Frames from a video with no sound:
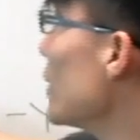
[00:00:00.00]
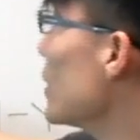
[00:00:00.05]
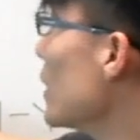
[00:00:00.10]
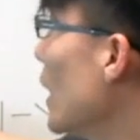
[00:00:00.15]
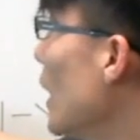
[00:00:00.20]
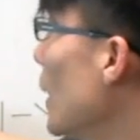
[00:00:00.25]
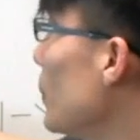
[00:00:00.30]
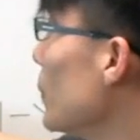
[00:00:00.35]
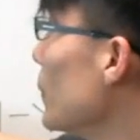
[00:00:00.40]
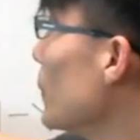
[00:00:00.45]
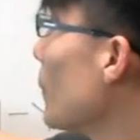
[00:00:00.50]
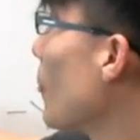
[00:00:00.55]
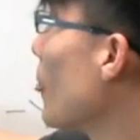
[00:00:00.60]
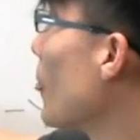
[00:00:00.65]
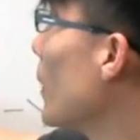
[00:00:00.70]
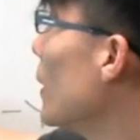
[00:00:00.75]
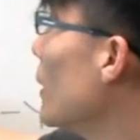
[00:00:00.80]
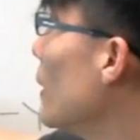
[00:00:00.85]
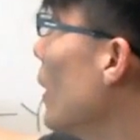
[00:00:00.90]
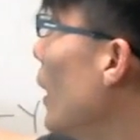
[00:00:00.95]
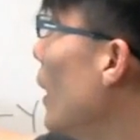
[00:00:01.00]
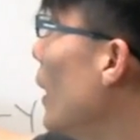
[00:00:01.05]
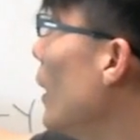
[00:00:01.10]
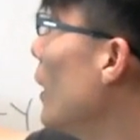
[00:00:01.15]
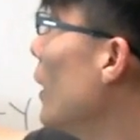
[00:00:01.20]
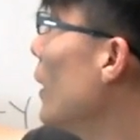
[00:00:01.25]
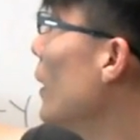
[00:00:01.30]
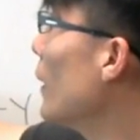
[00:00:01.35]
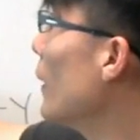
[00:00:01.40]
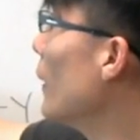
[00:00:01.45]
things up
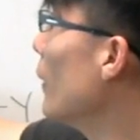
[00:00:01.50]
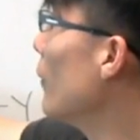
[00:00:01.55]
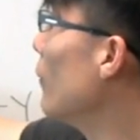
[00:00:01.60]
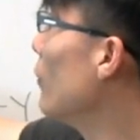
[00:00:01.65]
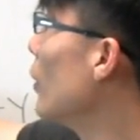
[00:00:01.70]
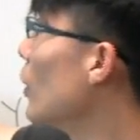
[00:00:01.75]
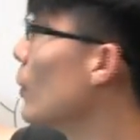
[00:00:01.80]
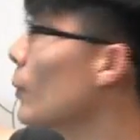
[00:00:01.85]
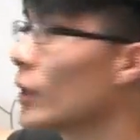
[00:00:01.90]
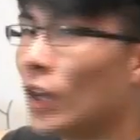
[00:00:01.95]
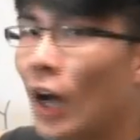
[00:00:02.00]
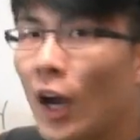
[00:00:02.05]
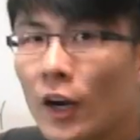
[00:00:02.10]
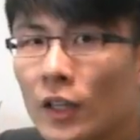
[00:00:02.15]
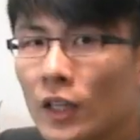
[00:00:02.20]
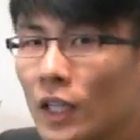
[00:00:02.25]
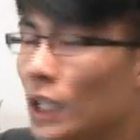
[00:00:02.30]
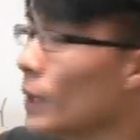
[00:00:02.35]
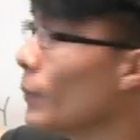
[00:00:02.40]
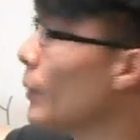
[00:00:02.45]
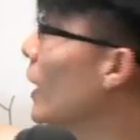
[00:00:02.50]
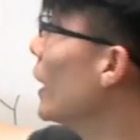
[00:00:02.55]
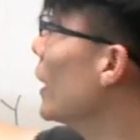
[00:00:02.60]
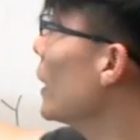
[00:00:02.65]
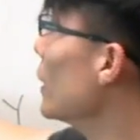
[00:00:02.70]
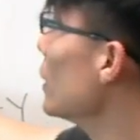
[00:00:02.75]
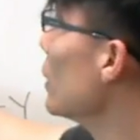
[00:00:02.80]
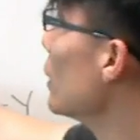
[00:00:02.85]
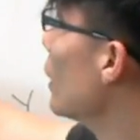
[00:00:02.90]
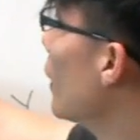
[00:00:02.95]
uh, very methodically in the
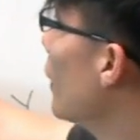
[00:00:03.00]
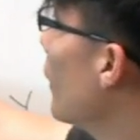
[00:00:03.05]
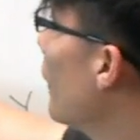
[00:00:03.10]
beginning